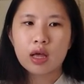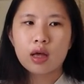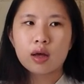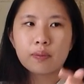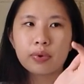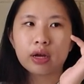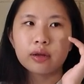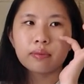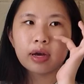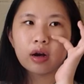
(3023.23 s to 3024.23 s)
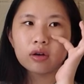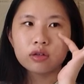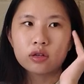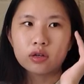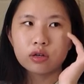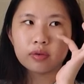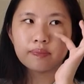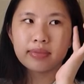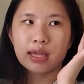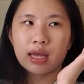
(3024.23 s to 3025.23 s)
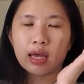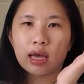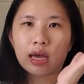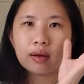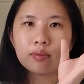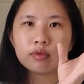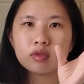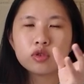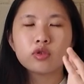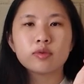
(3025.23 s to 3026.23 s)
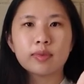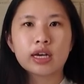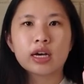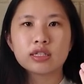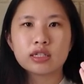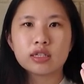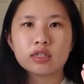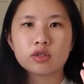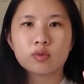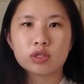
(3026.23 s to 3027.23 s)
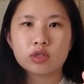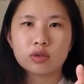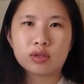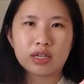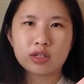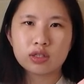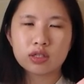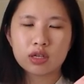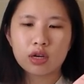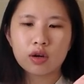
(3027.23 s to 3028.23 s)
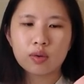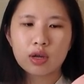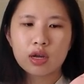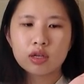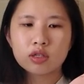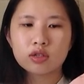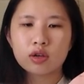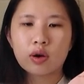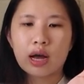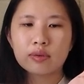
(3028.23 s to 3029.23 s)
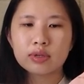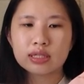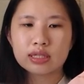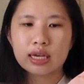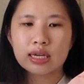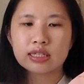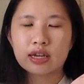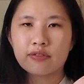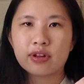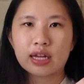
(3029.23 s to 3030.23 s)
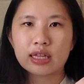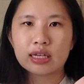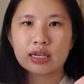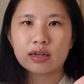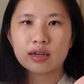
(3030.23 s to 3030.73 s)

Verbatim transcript: but my uncle and two of my cousins were too little to go, so I would say definitely.